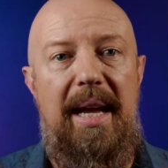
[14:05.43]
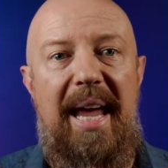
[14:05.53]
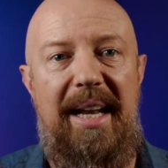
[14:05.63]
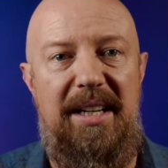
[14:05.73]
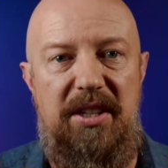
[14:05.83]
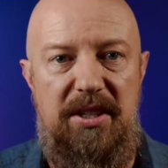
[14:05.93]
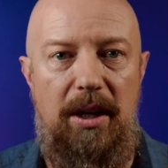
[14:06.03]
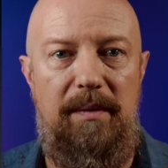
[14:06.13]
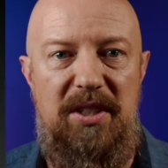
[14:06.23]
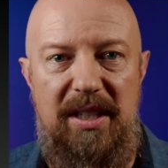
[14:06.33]
And as I said,
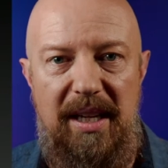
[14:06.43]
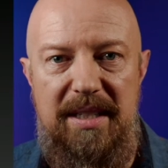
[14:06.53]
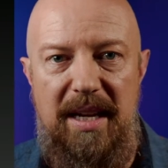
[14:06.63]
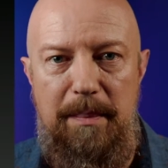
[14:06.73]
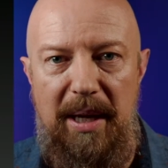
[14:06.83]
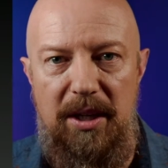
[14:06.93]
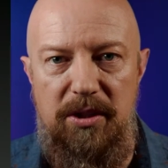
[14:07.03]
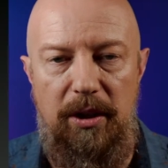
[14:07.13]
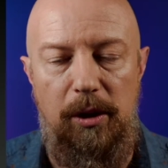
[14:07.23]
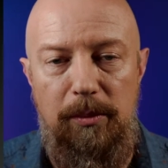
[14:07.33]
obviously as a Panasonic